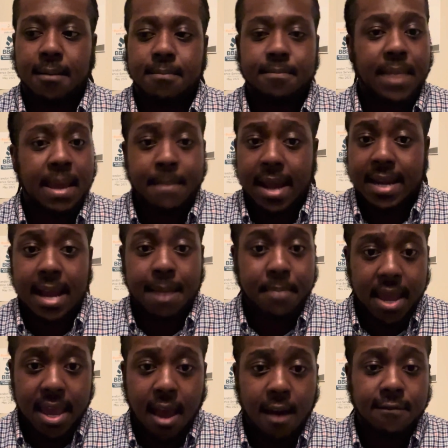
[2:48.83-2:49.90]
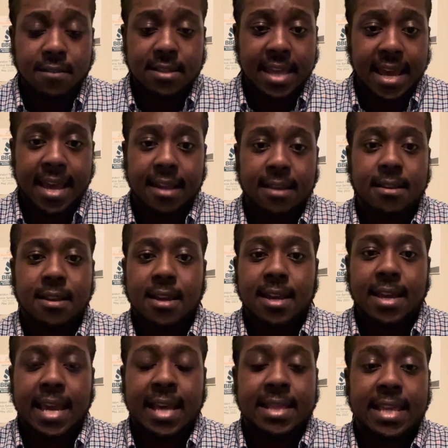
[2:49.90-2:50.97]
they might not pay out for that.
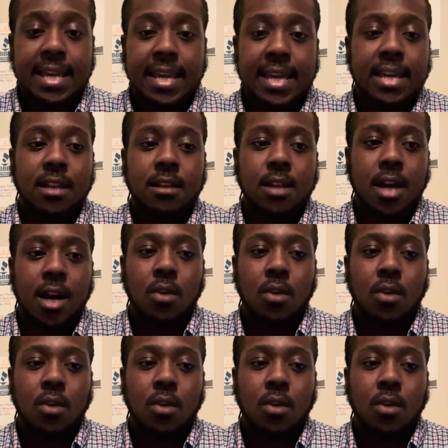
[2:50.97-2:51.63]
And then